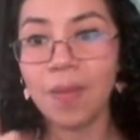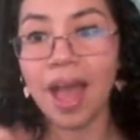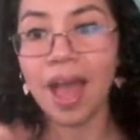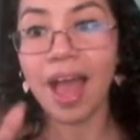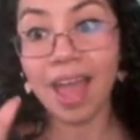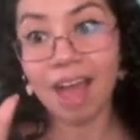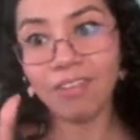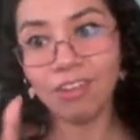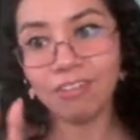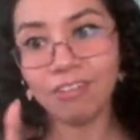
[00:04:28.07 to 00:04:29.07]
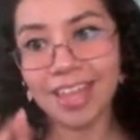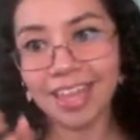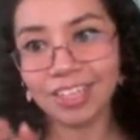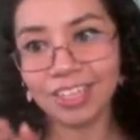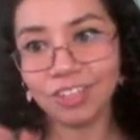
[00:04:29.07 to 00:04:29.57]
I have already
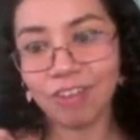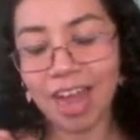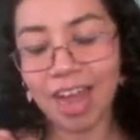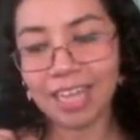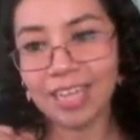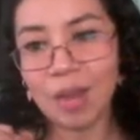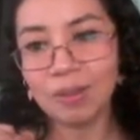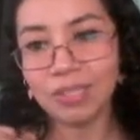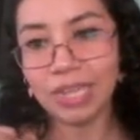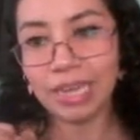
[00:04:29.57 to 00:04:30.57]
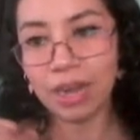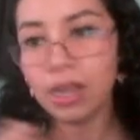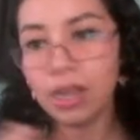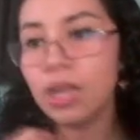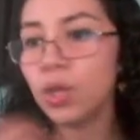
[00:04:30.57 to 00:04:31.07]
extracted the
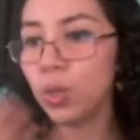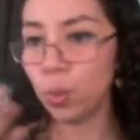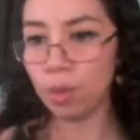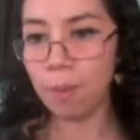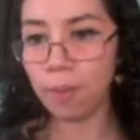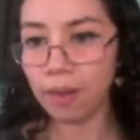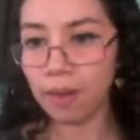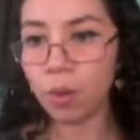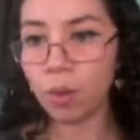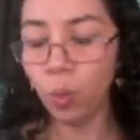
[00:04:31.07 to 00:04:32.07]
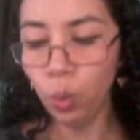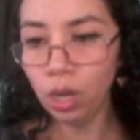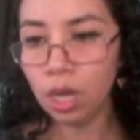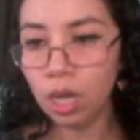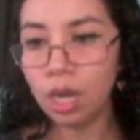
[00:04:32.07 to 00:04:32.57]
auxiliary, you remember the
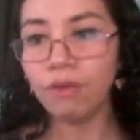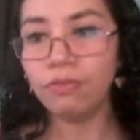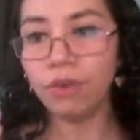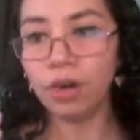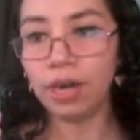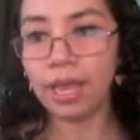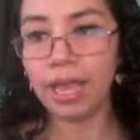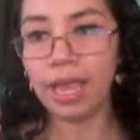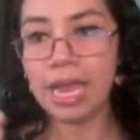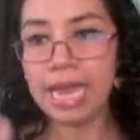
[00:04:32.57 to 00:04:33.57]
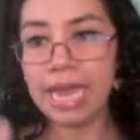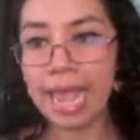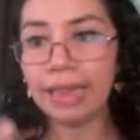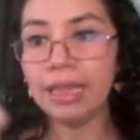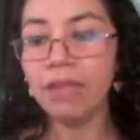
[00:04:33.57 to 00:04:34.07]
rule for
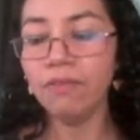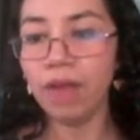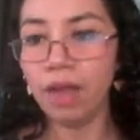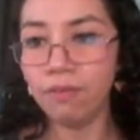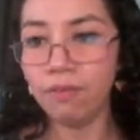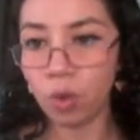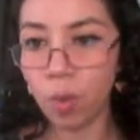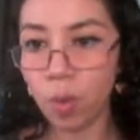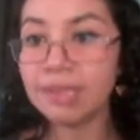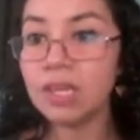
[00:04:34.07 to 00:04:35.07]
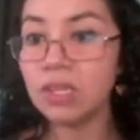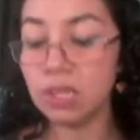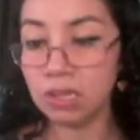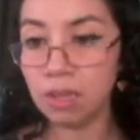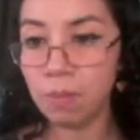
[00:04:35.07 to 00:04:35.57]
negative and for questions
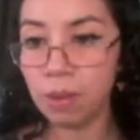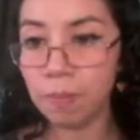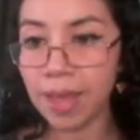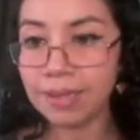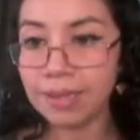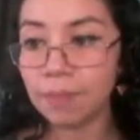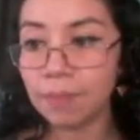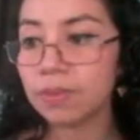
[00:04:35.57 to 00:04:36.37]
in simple past?